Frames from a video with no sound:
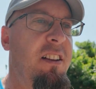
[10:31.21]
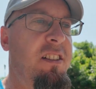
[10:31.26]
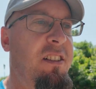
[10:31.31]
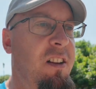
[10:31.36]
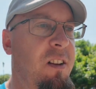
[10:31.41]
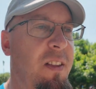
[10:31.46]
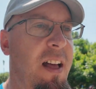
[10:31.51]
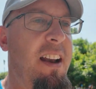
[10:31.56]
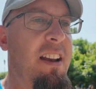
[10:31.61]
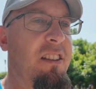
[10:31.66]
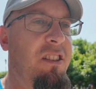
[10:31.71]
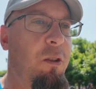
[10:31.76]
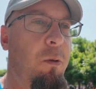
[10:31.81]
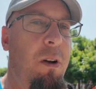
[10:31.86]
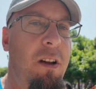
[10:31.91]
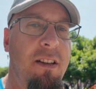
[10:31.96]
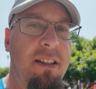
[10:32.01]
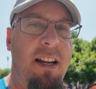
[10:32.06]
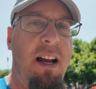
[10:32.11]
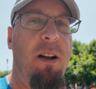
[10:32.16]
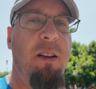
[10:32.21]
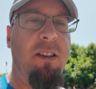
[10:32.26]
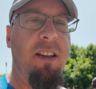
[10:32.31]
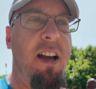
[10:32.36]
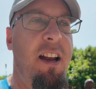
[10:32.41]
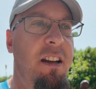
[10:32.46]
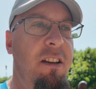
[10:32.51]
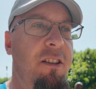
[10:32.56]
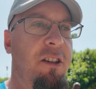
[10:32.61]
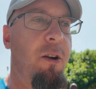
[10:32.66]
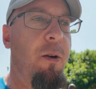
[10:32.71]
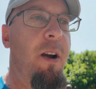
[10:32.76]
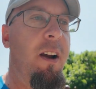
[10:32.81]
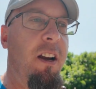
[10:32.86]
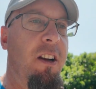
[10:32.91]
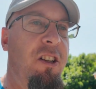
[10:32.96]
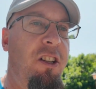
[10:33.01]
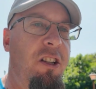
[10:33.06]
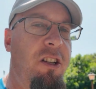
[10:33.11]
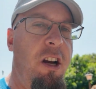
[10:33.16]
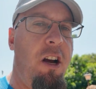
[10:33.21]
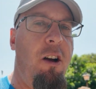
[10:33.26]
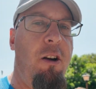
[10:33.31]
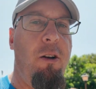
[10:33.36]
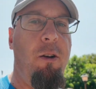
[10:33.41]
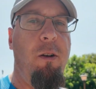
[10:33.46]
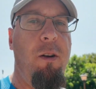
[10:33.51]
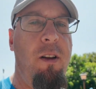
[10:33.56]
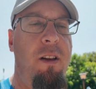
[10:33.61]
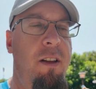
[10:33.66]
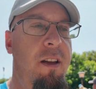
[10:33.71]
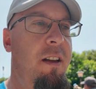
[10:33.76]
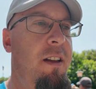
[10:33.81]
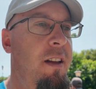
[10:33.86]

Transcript: So that is the one downside. During a show,